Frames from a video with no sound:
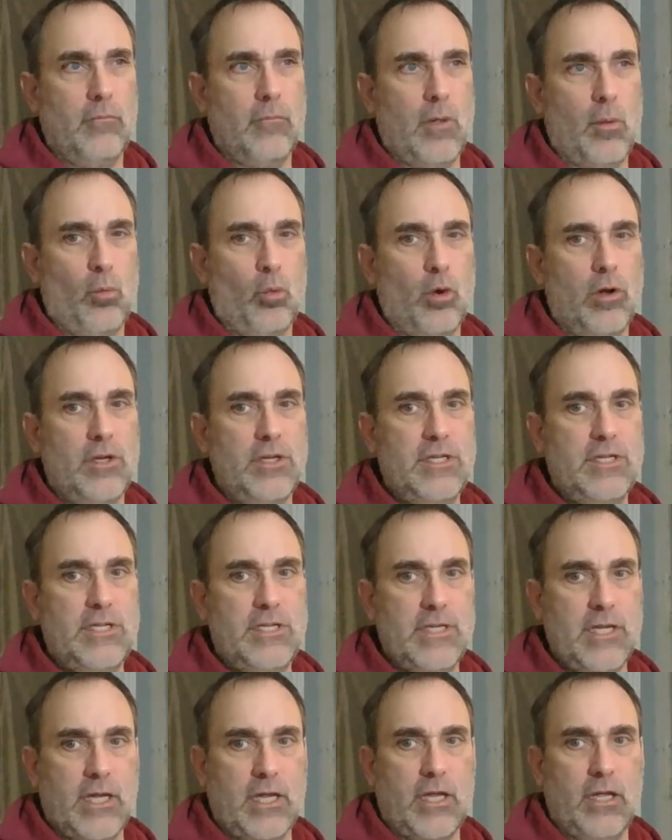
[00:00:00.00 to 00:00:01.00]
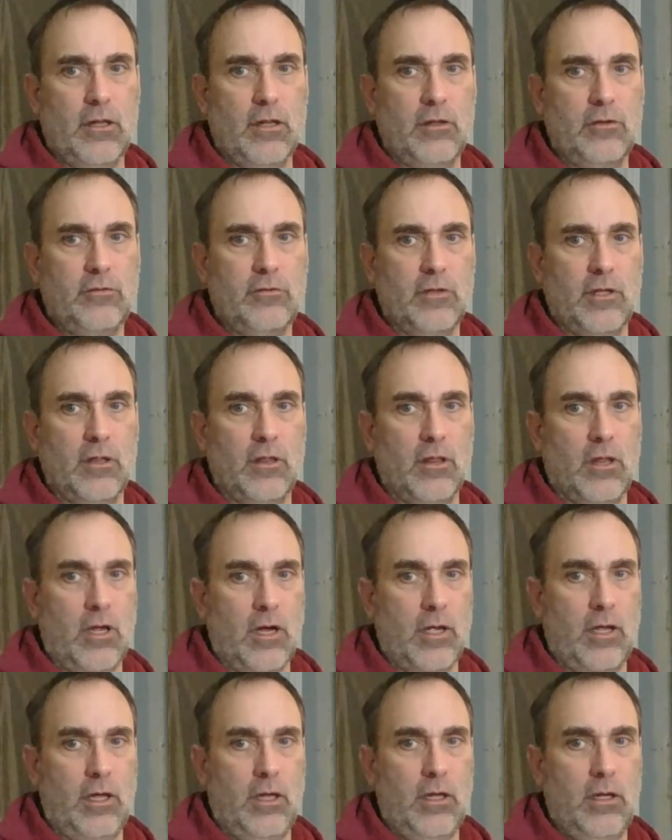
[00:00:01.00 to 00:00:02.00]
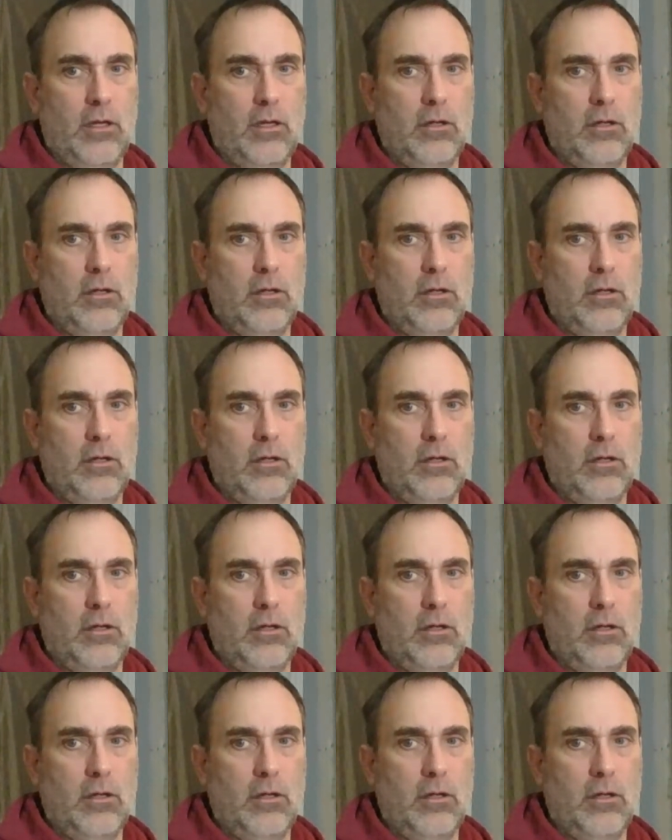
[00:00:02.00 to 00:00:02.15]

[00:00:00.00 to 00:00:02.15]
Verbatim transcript: am ridiculously lucky.